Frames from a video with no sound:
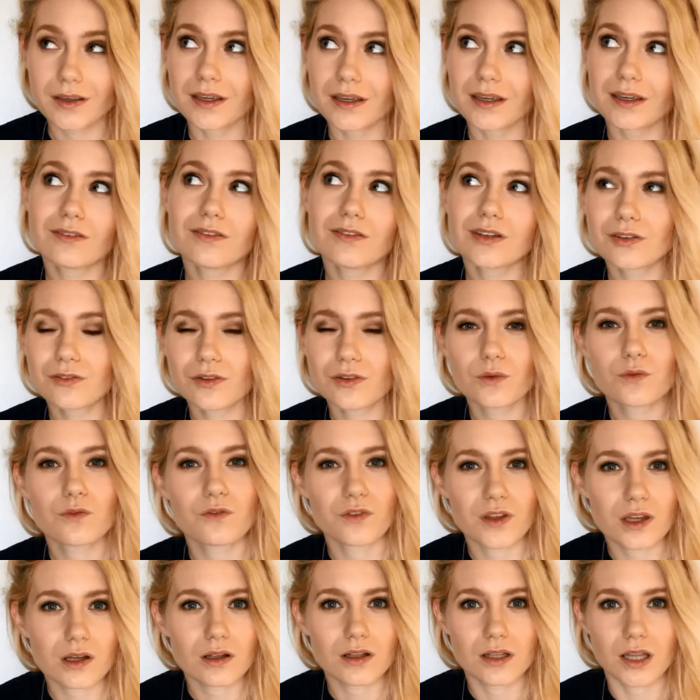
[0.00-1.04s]
Even if you
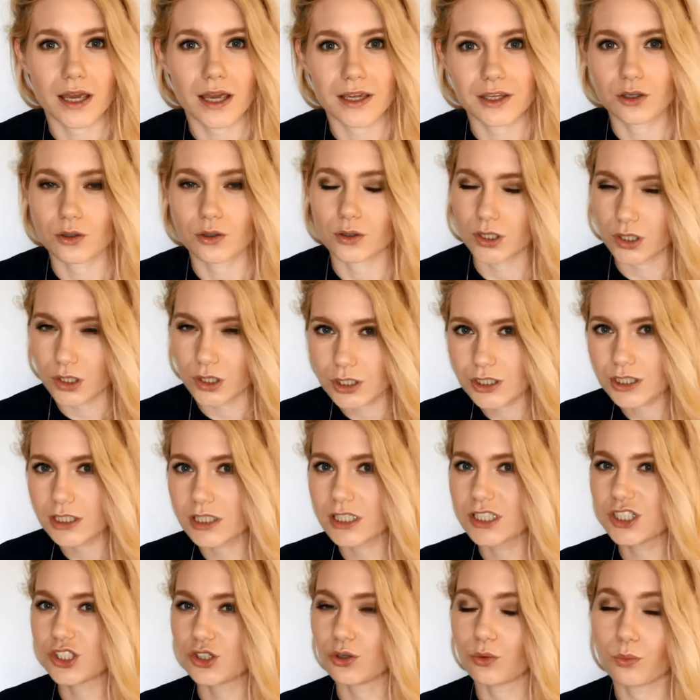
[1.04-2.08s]
feel like you're
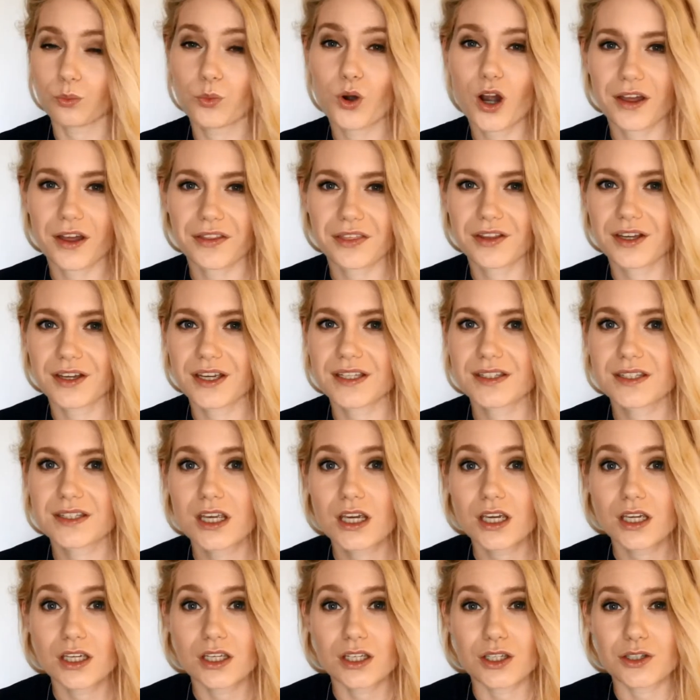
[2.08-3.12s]
useless, you're worthless,
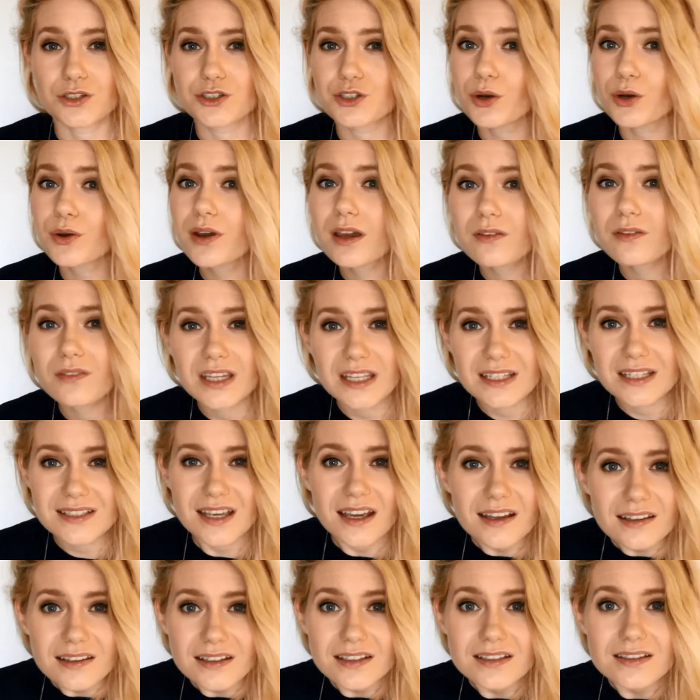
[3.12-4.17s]
you don't have any
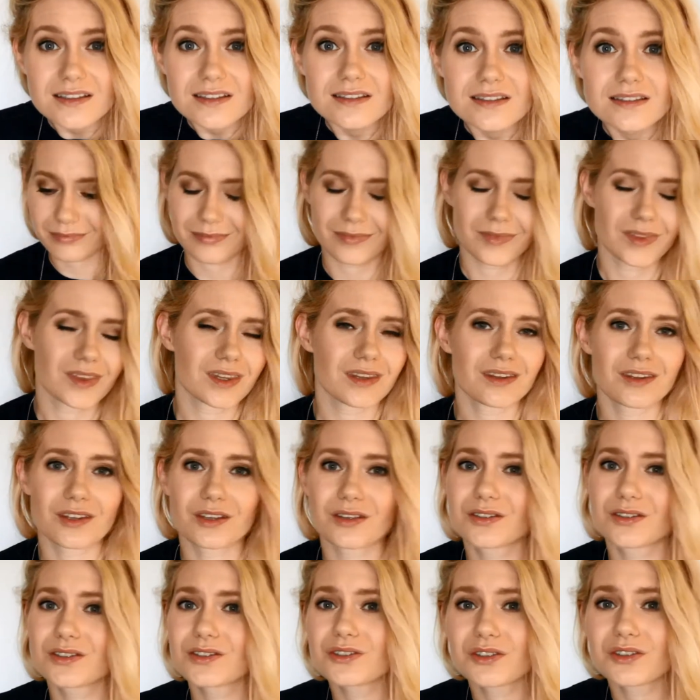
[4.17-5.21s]
talents, you're
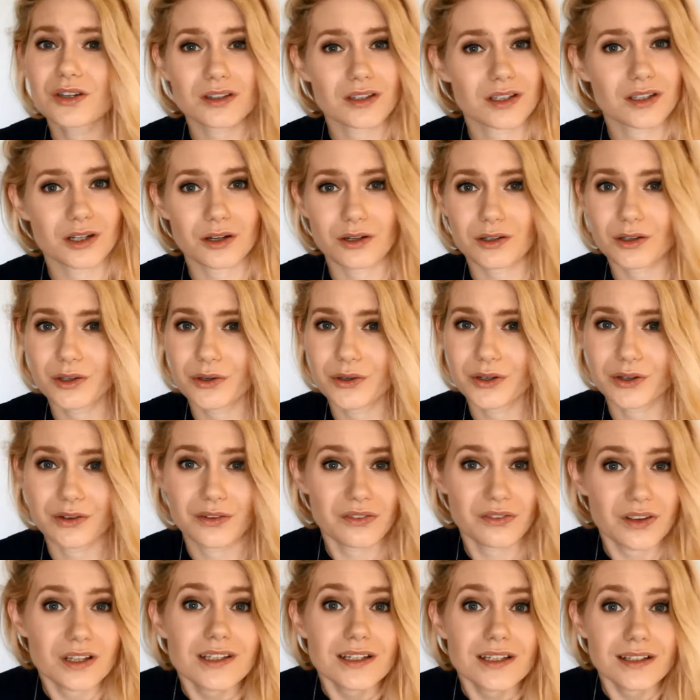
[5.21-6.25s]
certainly not alone in
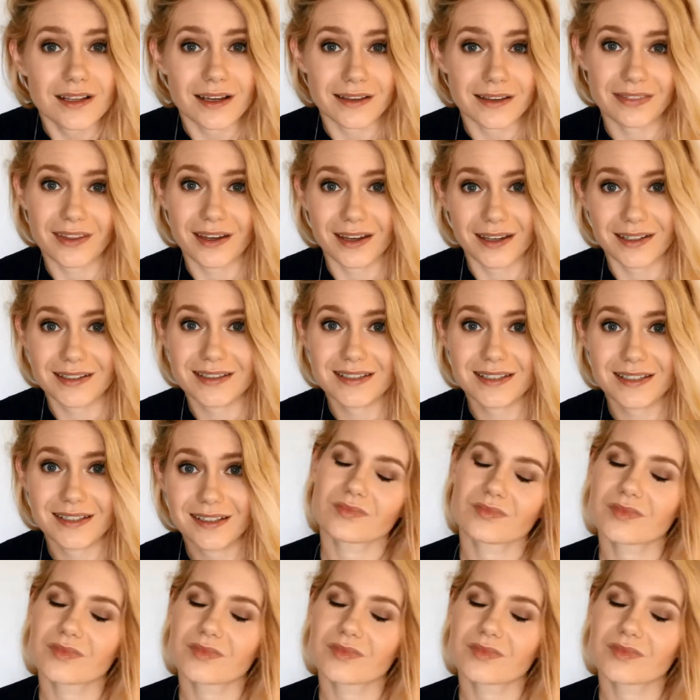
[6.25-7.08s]
feeling like that.